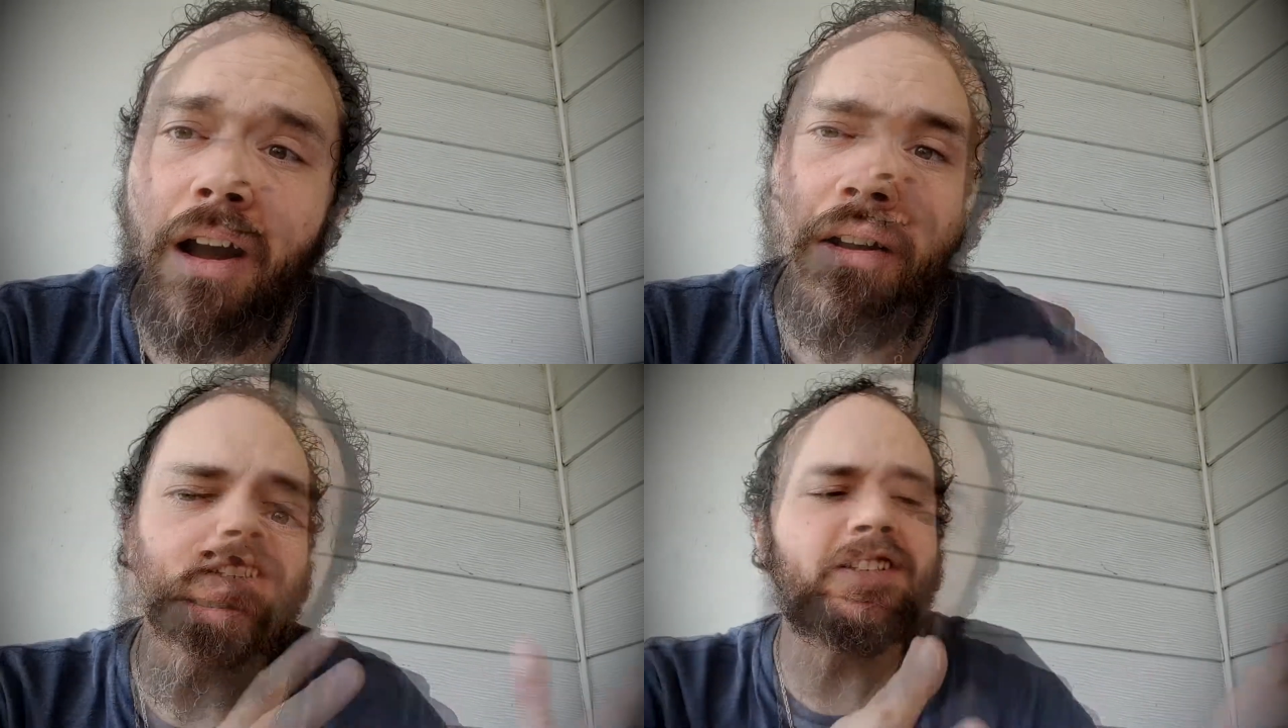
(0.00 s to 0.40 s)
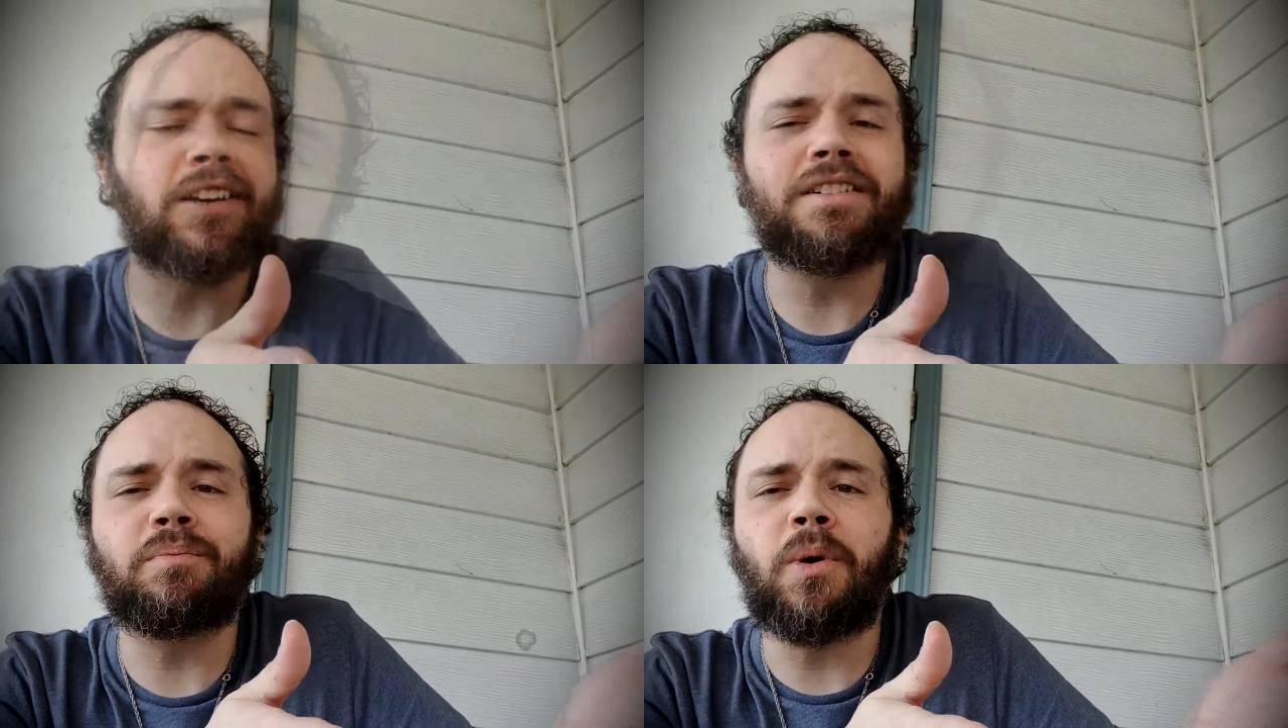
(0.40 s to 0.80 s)
Not
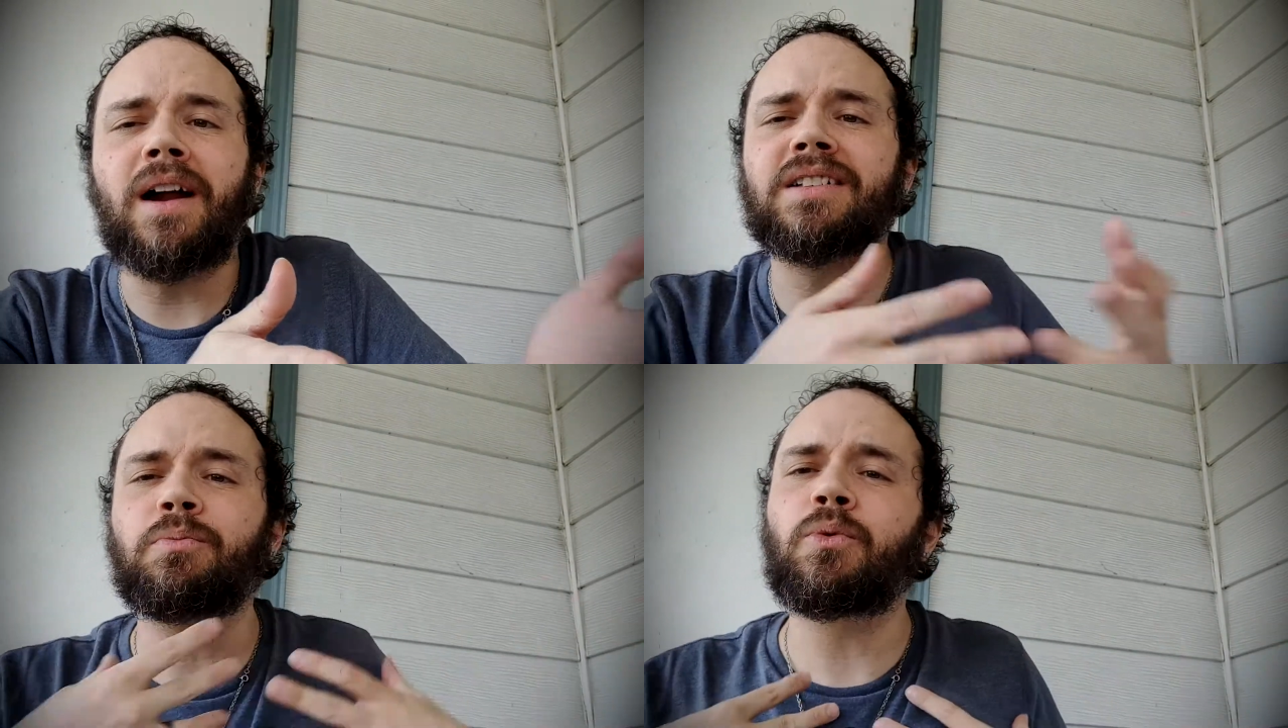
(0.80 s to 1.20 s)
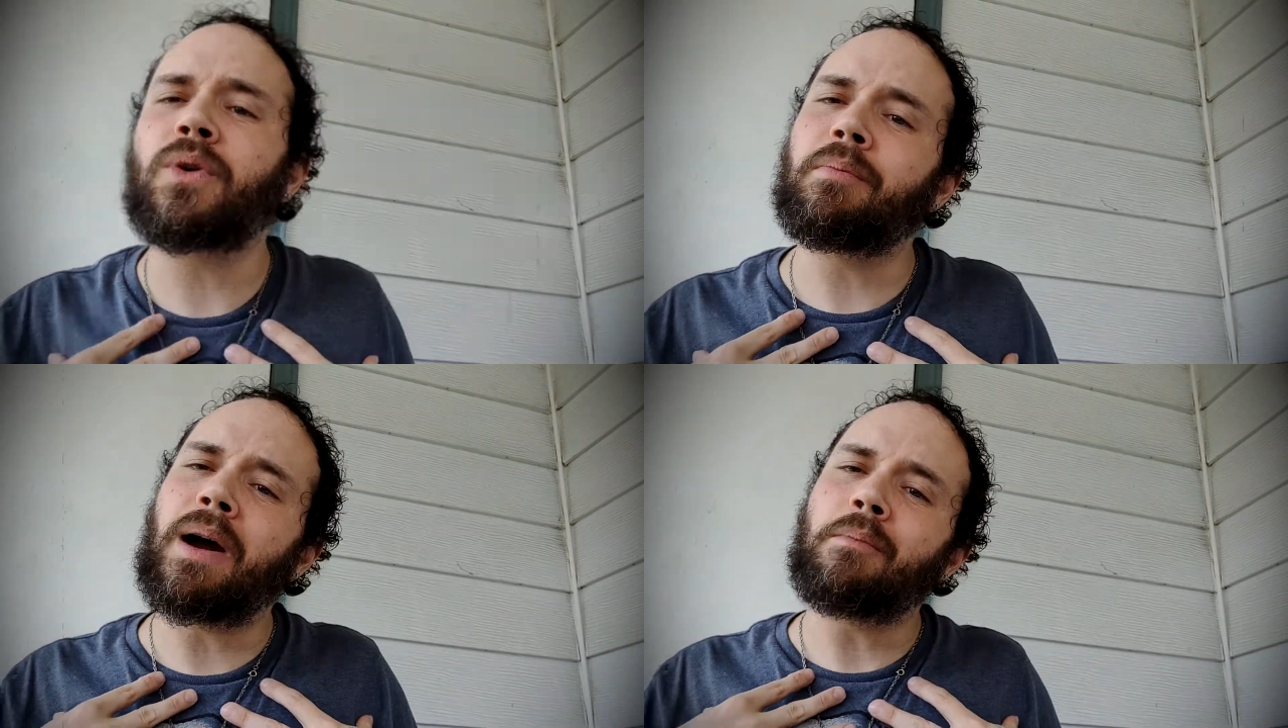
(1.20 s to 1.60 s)
necessarily the products, but
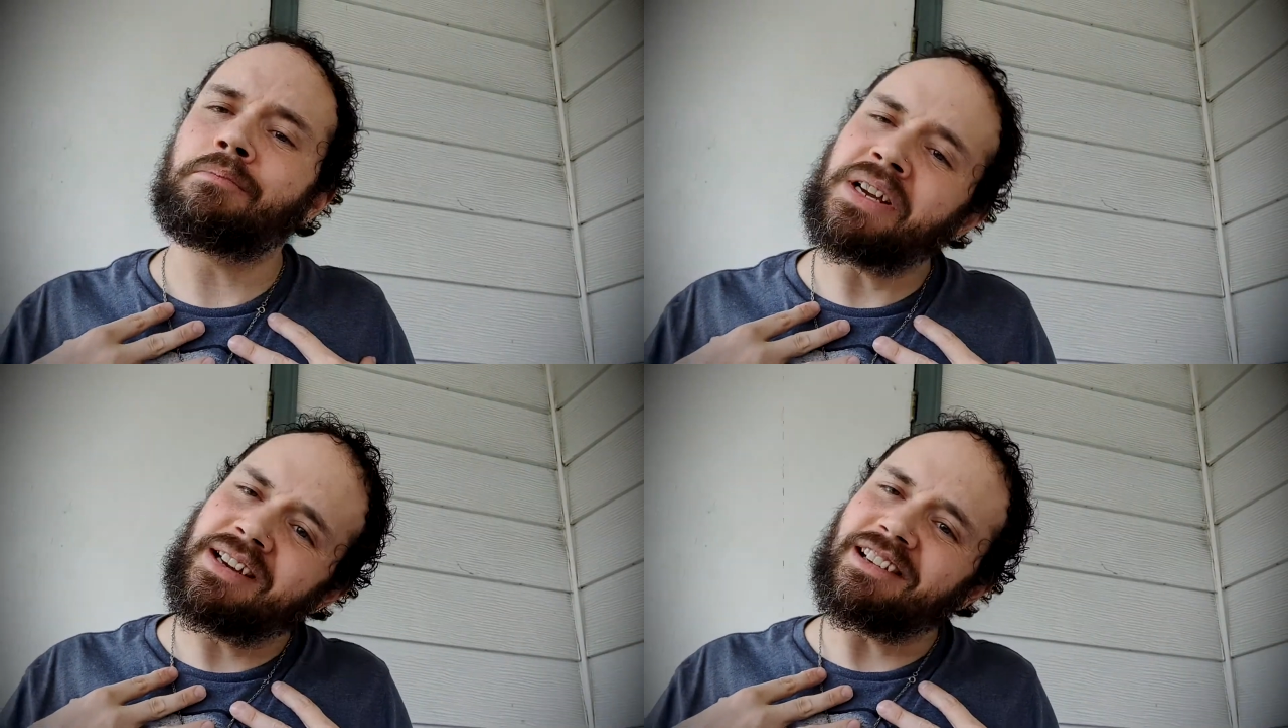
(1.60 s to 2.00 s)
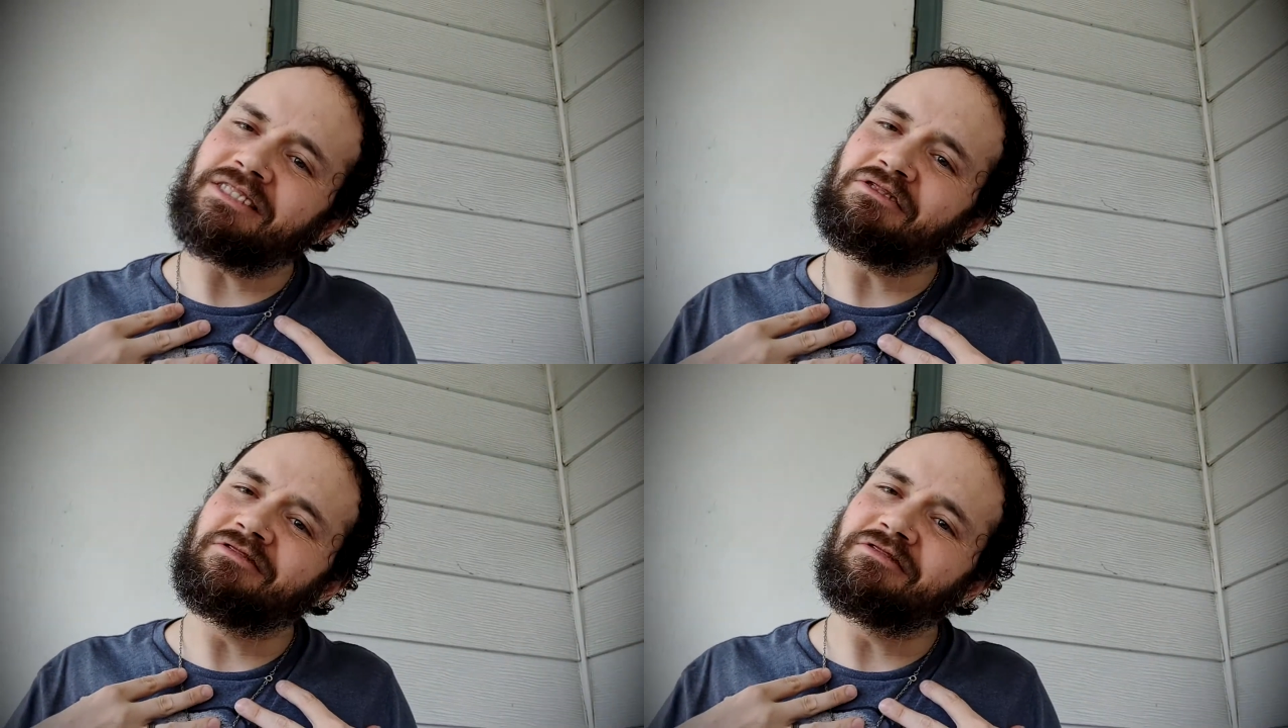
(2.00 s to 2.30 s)
what about me?